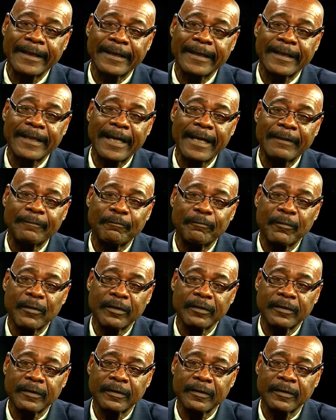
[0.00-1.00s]
that
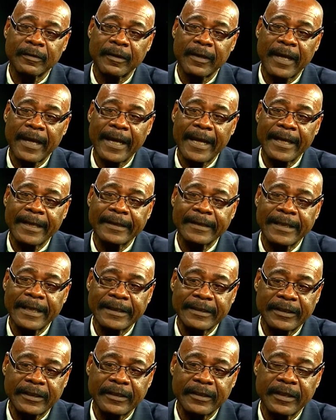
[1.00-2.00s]
mother, that
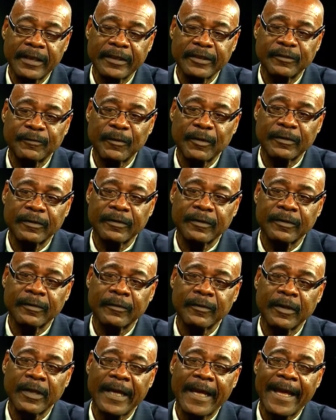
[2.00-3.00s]
teenage mother
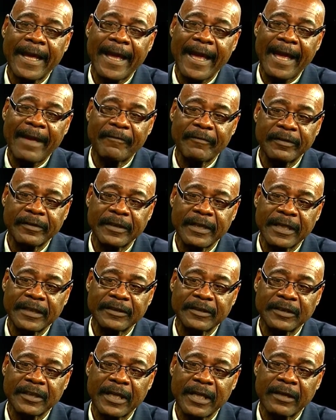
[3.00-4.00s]
having that
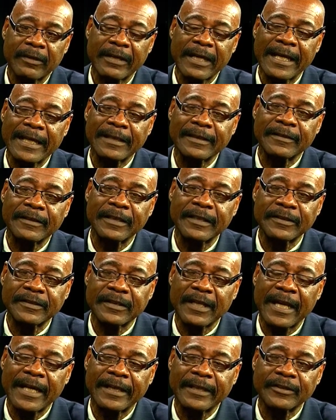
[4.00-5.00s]
child at least
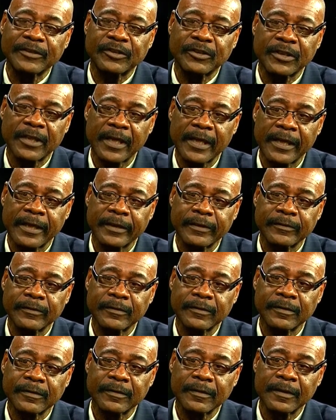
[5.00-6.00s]
had a
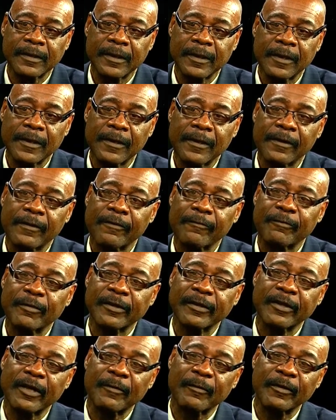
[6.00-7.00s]
chance of
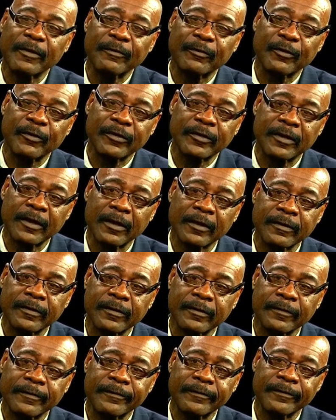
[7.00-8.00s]
becoming
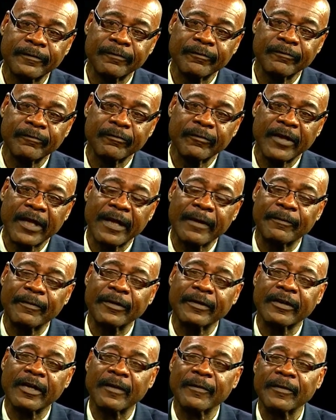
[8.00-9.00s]
productive and
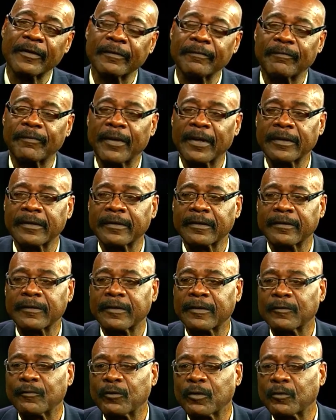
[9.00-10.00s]
becoming better
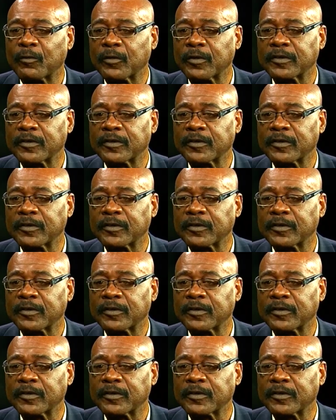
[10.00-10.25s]
than what we